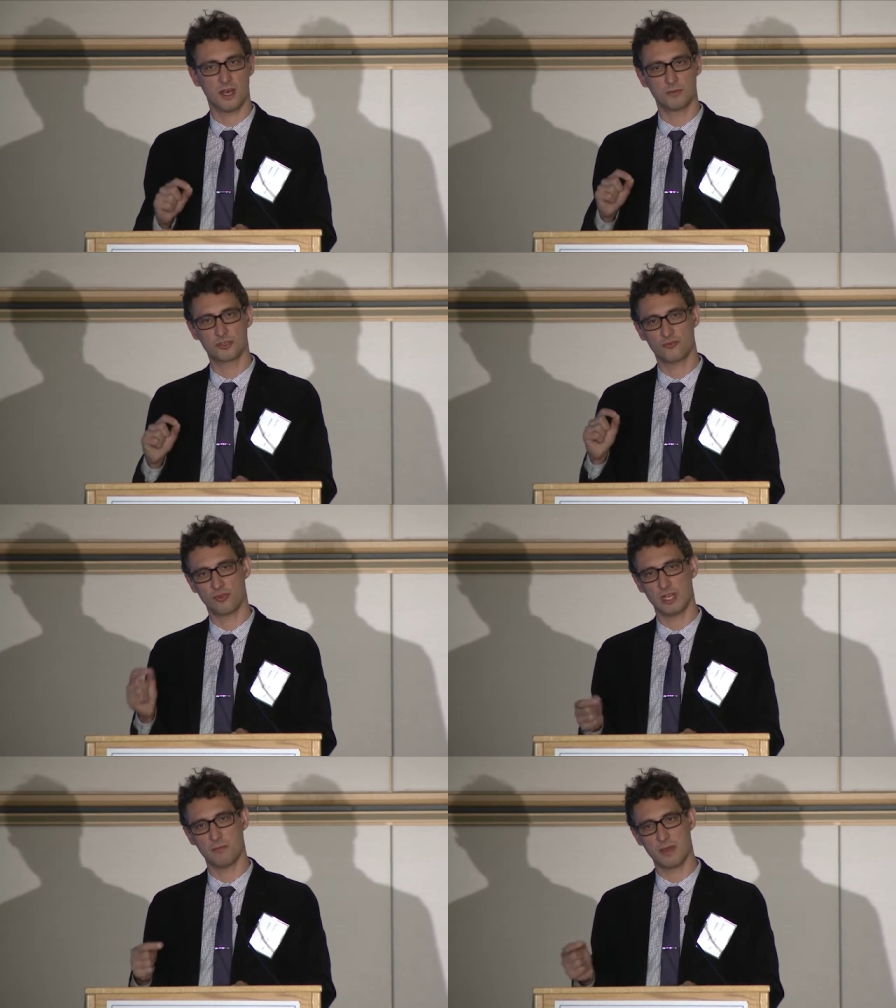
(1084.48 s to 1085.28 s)
to
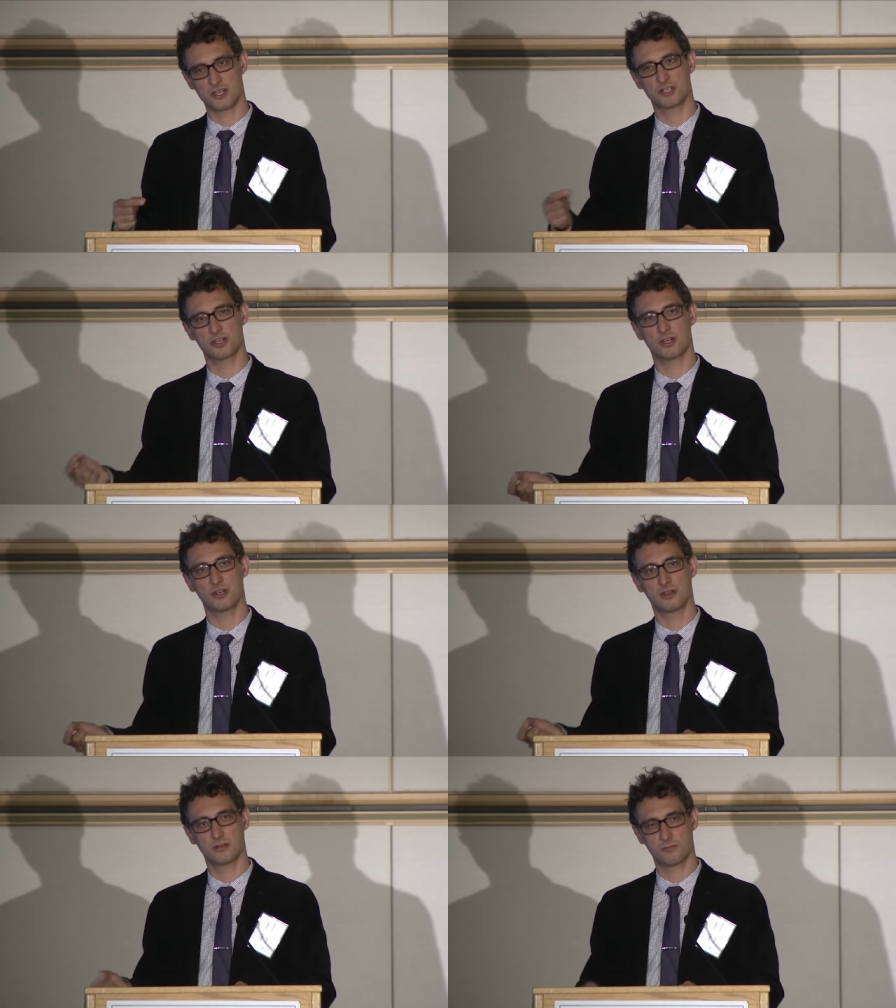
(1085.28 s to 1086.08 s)
really measure
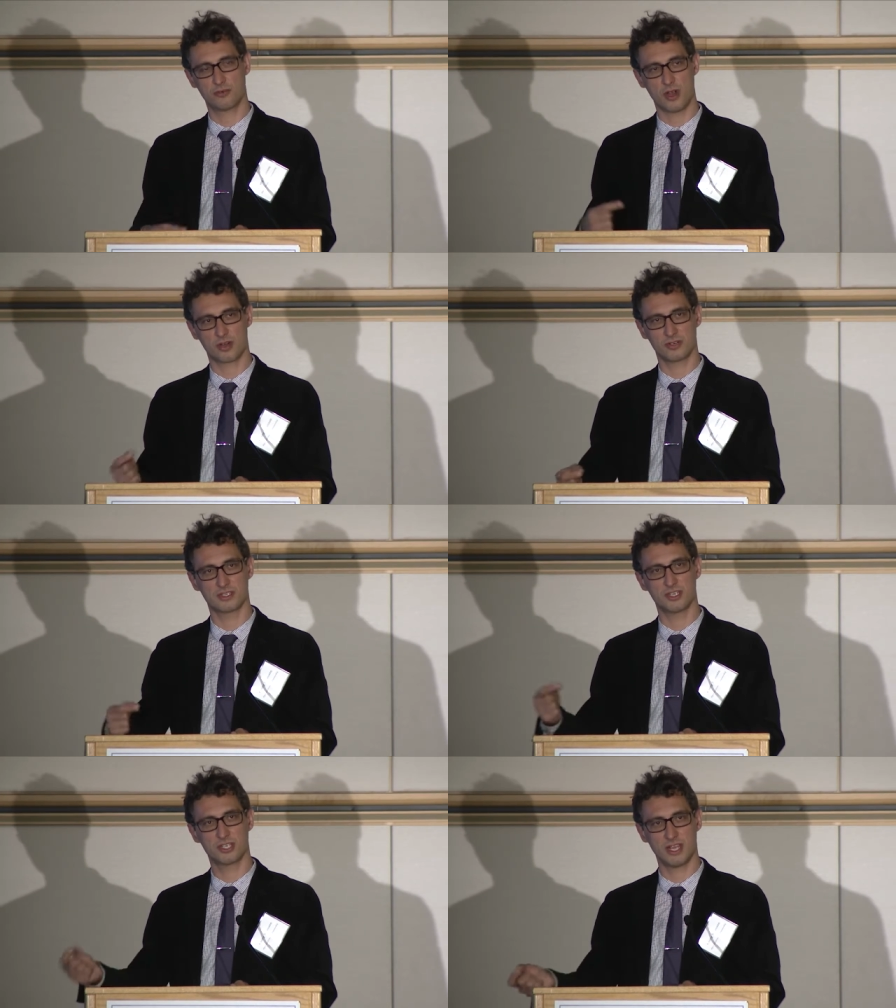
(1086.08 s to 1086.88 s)
progress
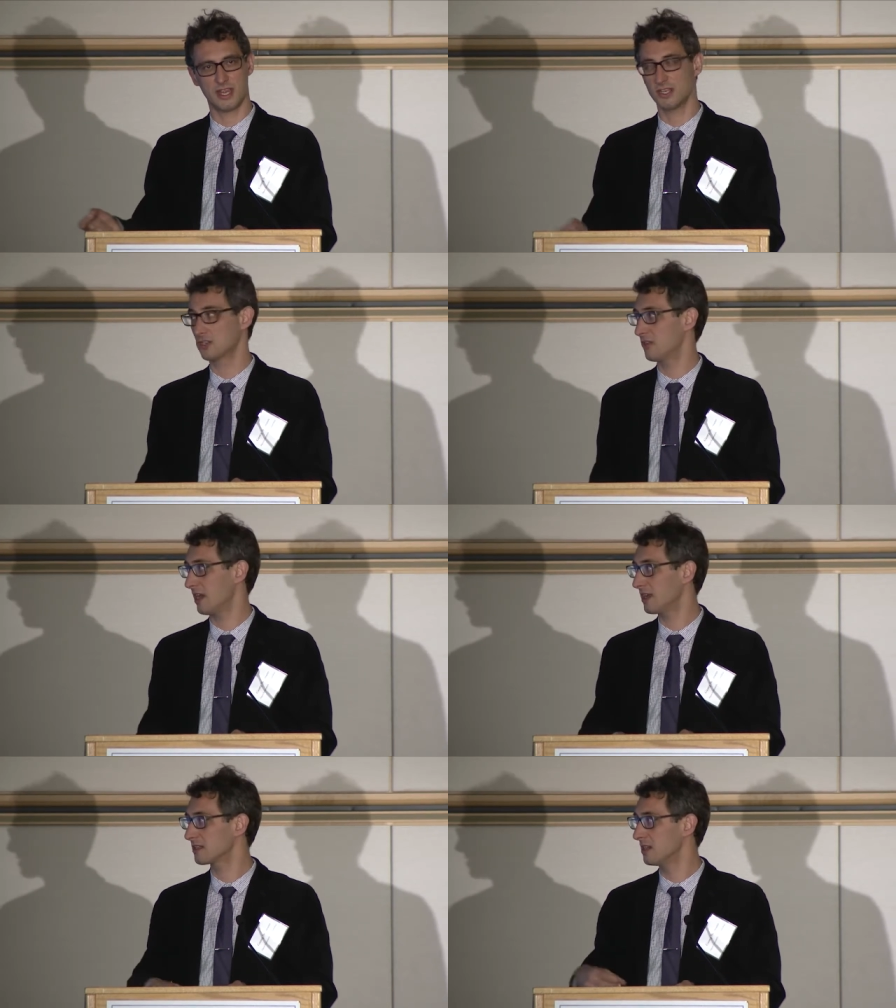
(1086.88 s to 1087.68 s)
and change on
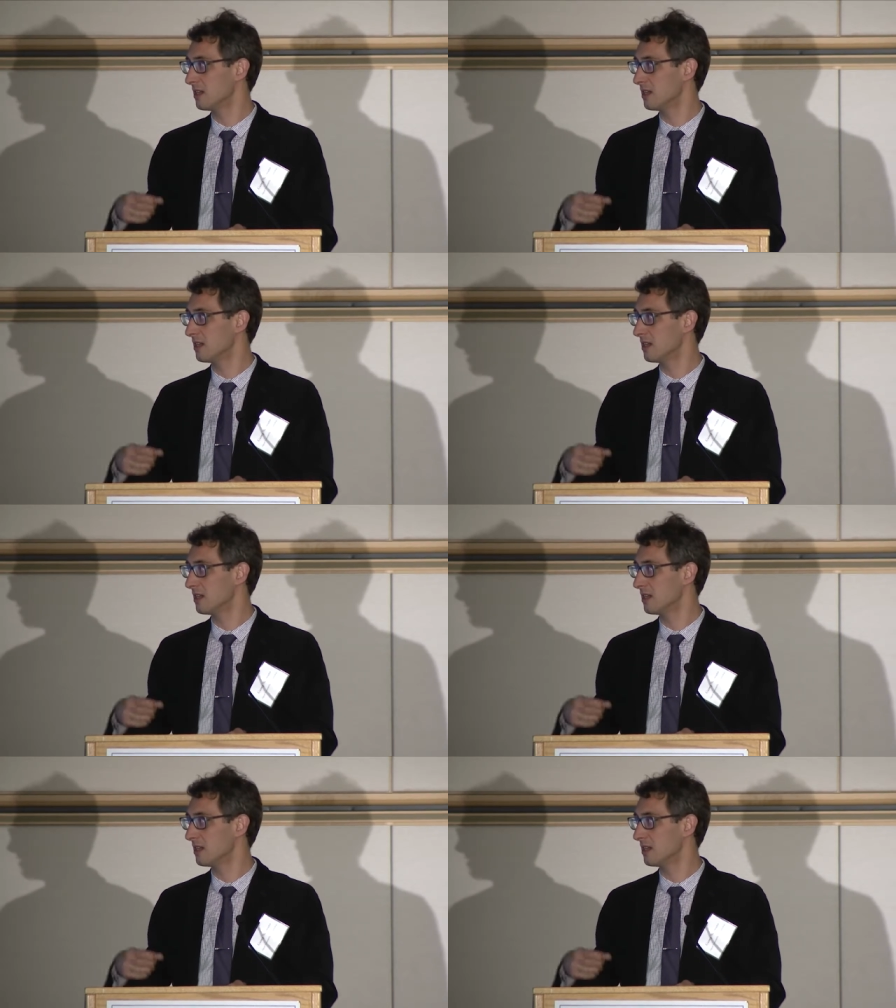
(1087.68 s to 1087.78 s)
that.